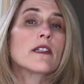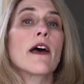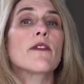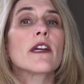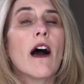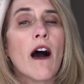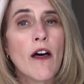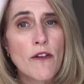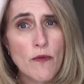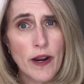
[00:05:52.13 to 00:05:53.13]
Now, the
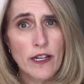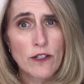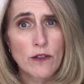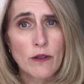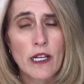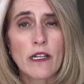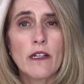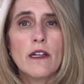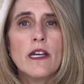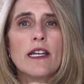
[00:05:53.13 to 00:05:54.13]
other way to do it
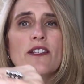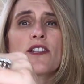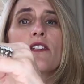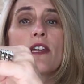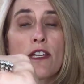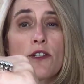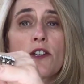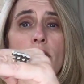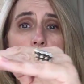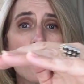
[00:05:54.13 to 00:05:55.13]
is
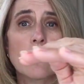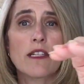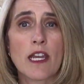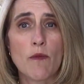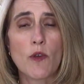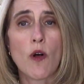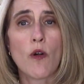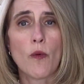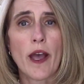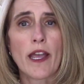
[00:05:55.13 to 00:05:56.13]
to stay the same the
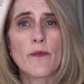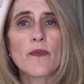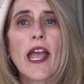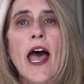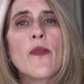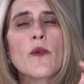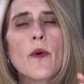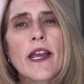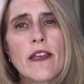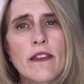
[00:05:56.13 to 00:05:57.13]
whole way. And the
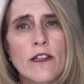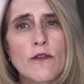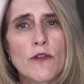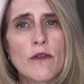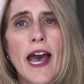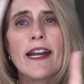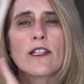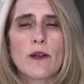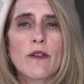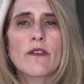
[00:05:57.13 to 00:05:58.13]
way that you do that
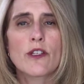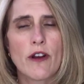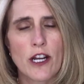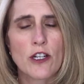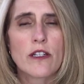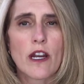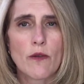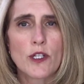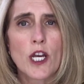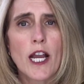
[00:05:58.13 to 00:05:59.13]
is some of these strategies that I
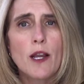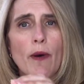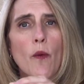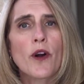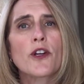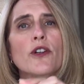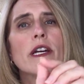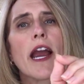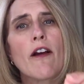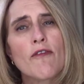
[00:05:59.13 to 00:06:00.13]
was talking about, where you're
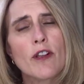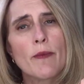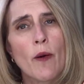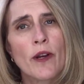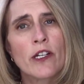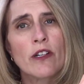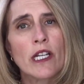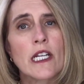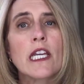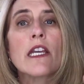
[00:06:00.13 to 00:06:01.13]
careful about what you're
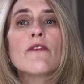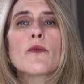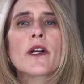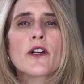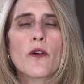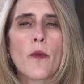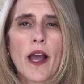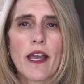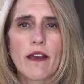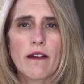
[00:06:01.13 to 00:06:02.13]
eating even when you're
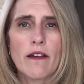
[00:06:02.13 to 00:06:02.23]
away.